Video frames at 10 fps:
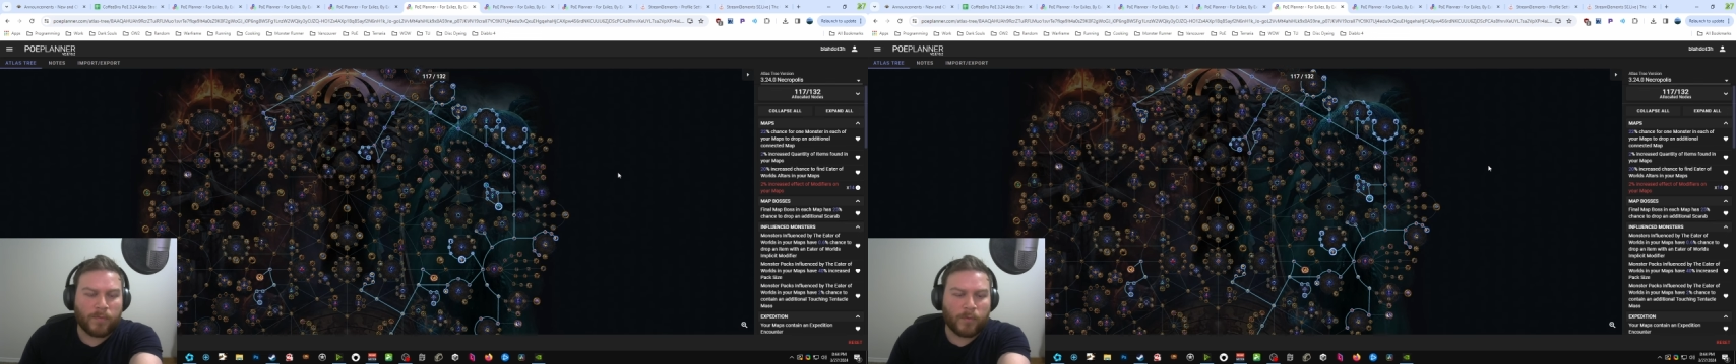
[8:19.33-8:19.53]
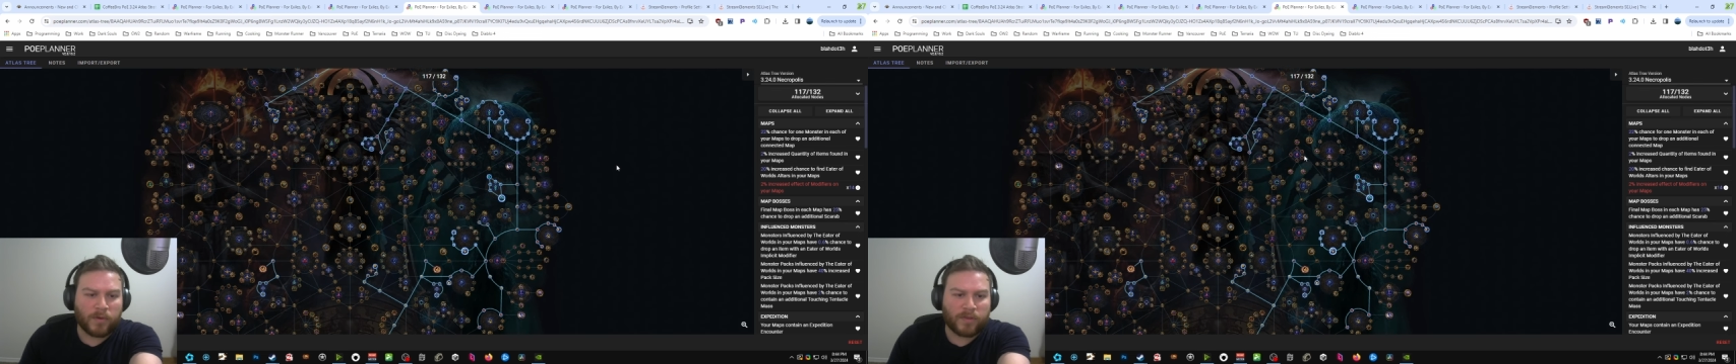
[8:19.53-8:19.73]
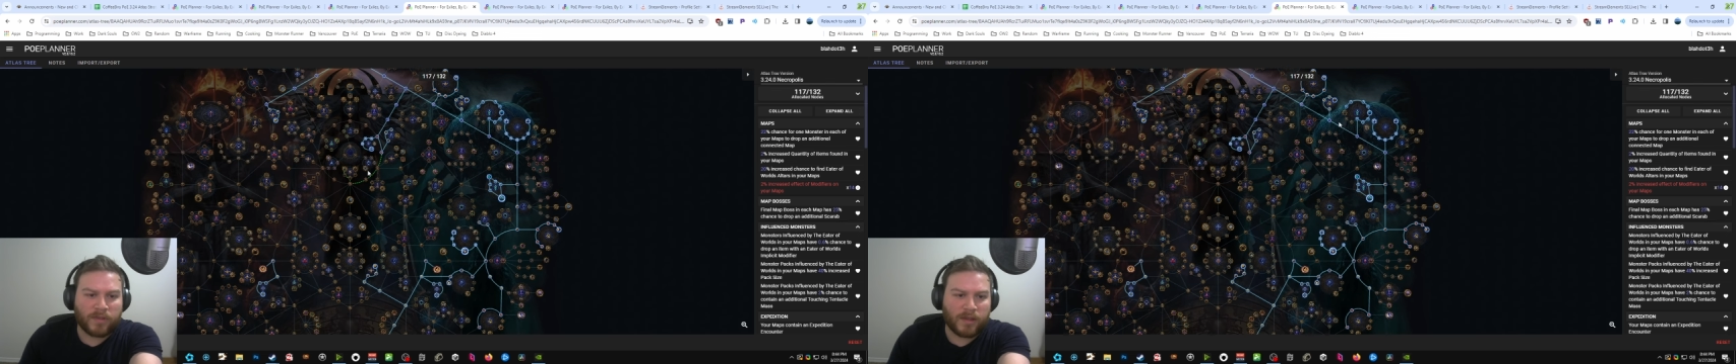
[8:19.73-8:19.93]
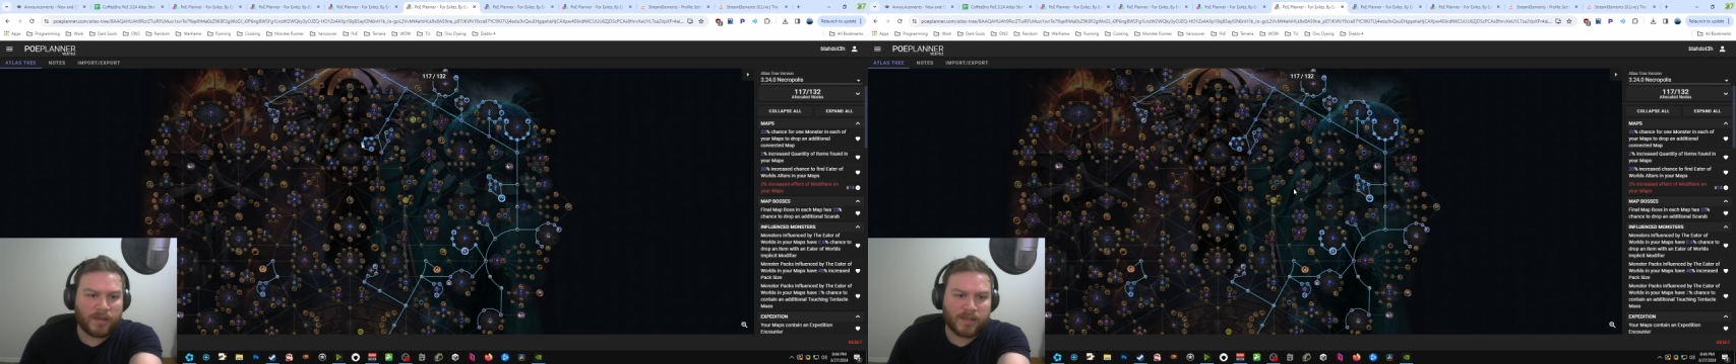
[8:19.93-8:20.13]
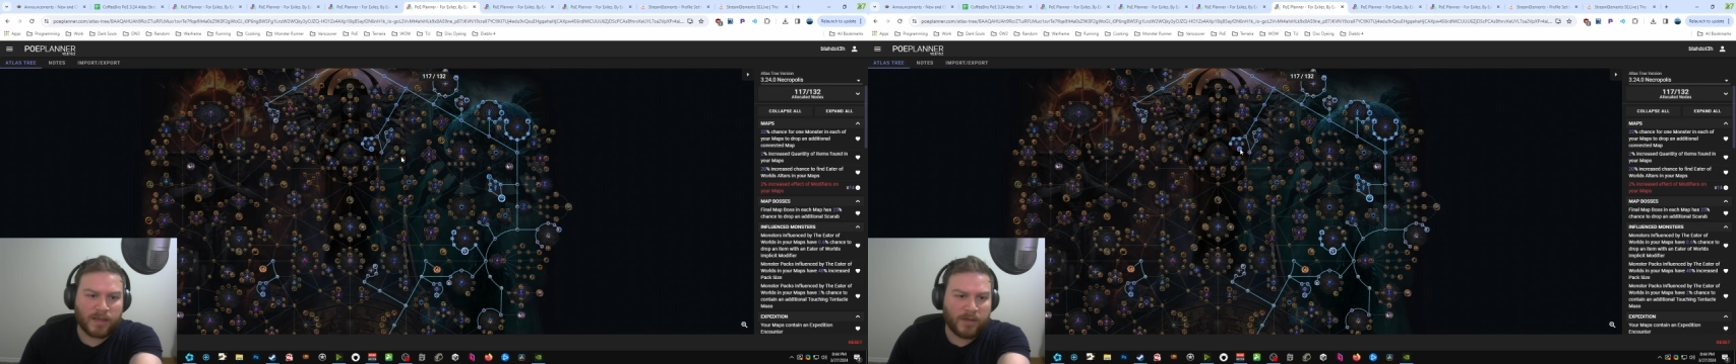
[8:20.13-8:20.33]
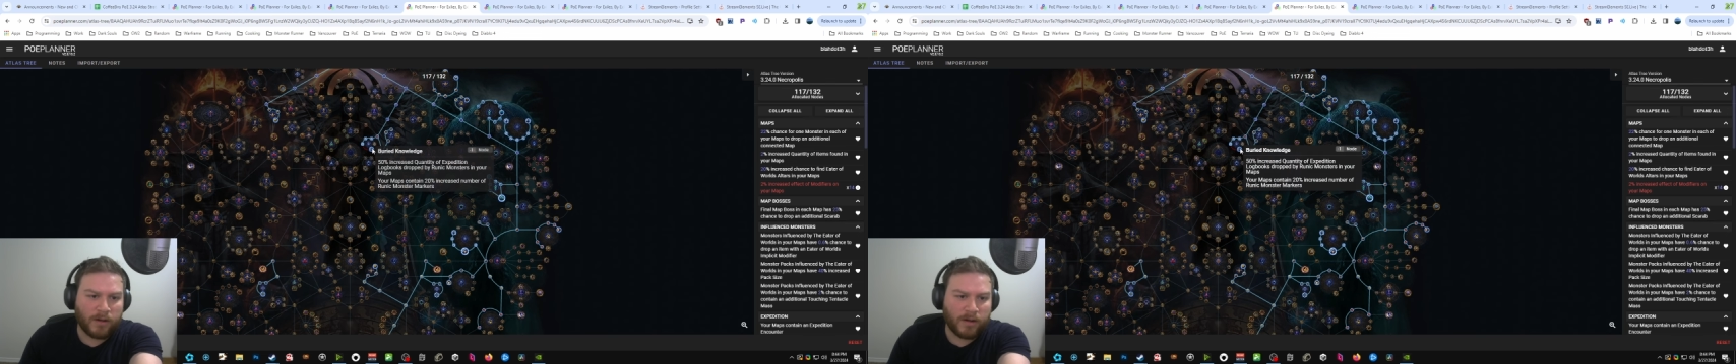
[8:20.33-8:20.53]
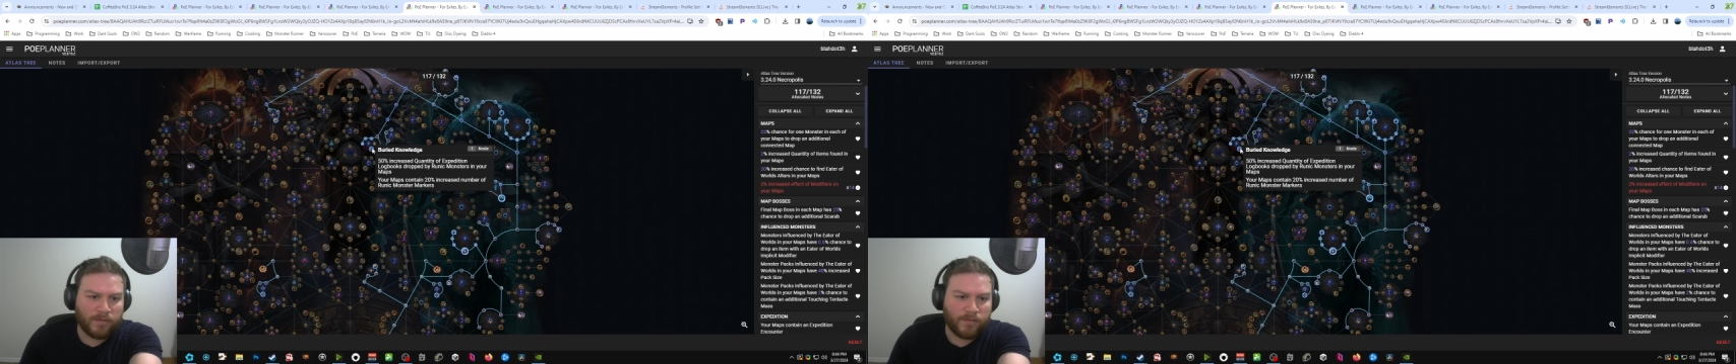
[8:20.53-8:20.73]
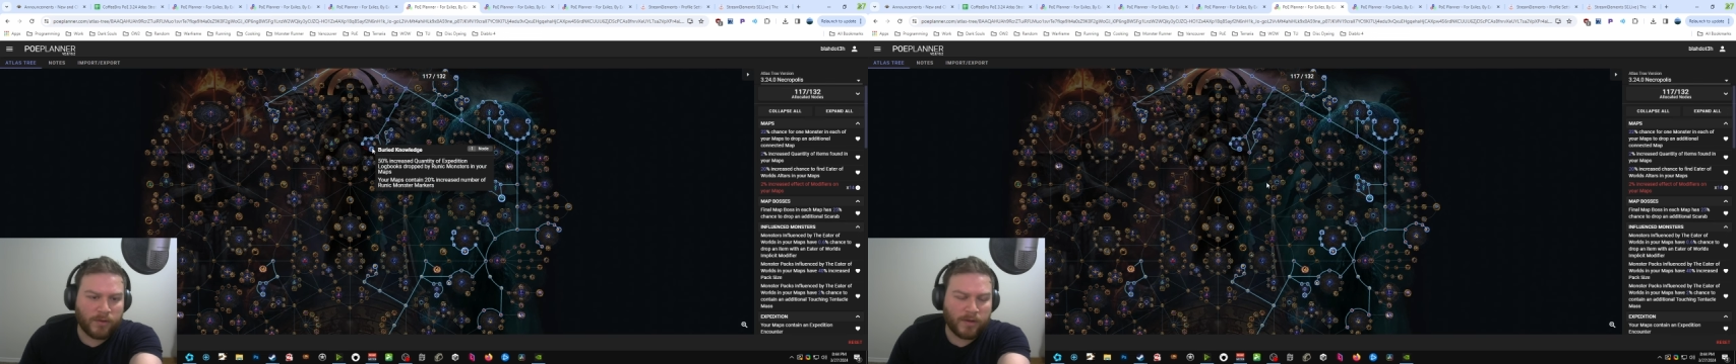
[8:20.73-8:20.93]
with the same Eater
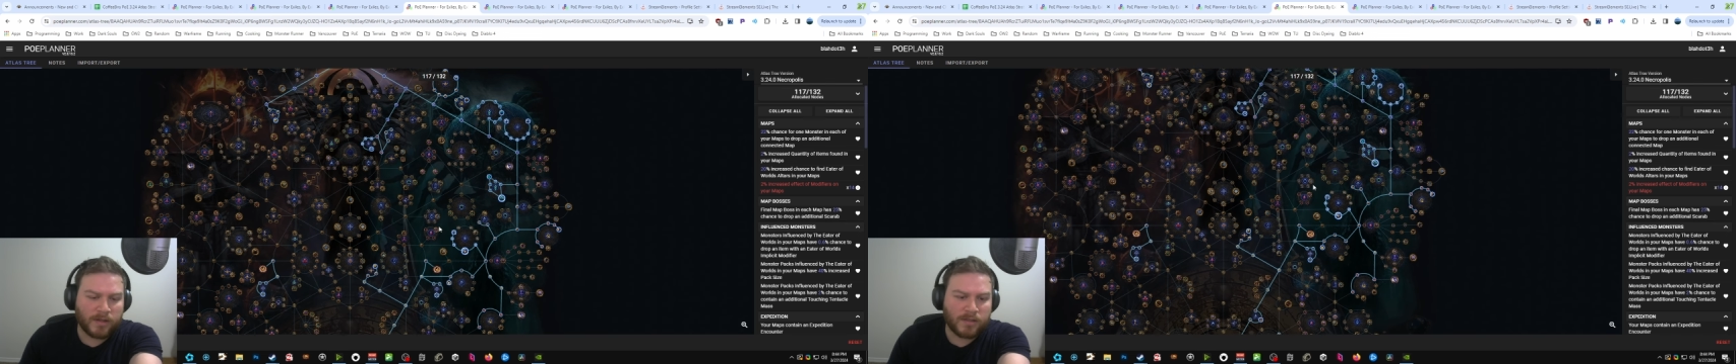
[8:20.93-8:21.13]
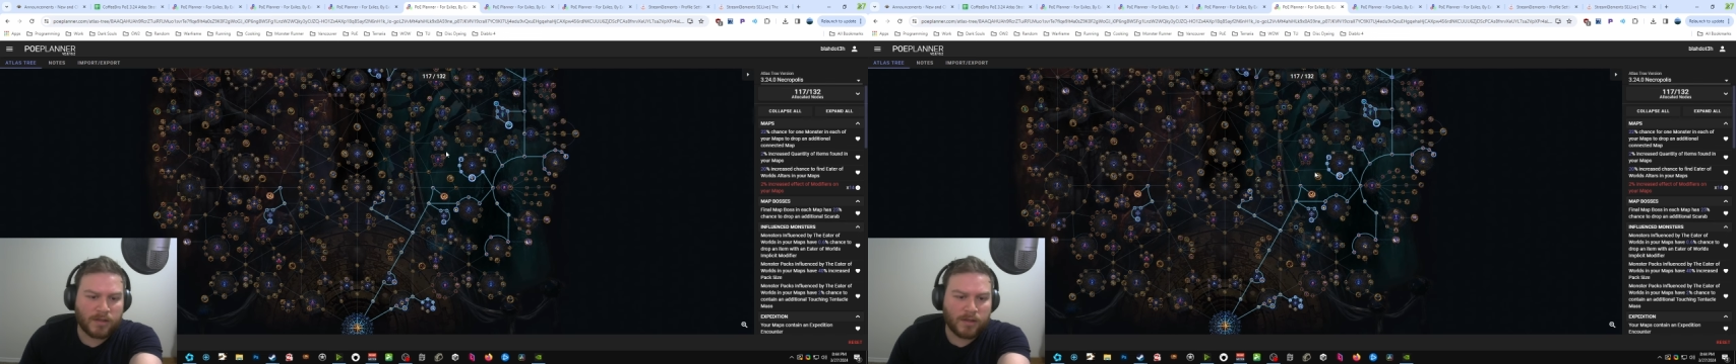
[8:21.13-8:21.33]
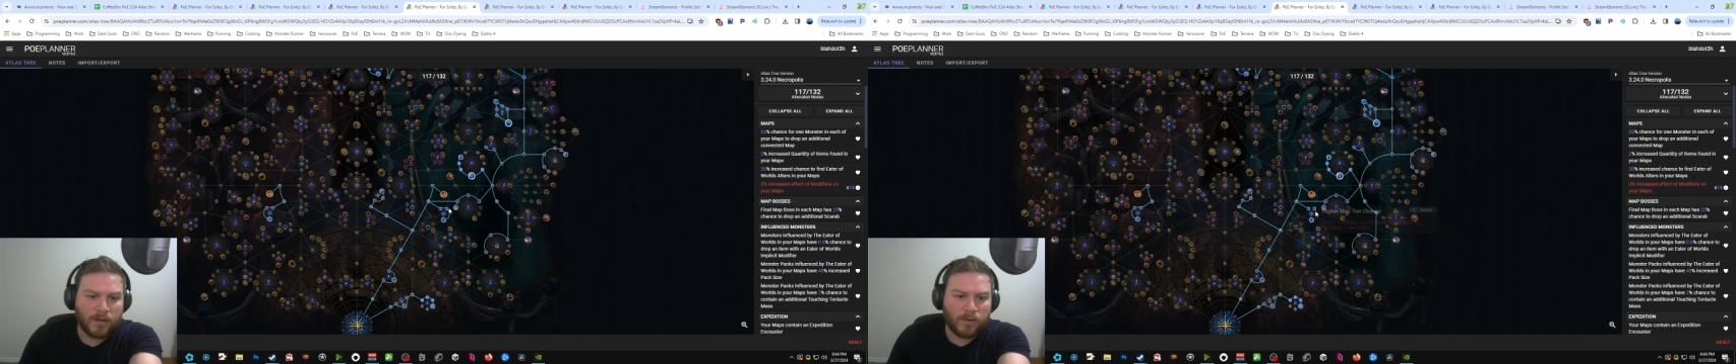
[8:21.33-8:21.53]
influence,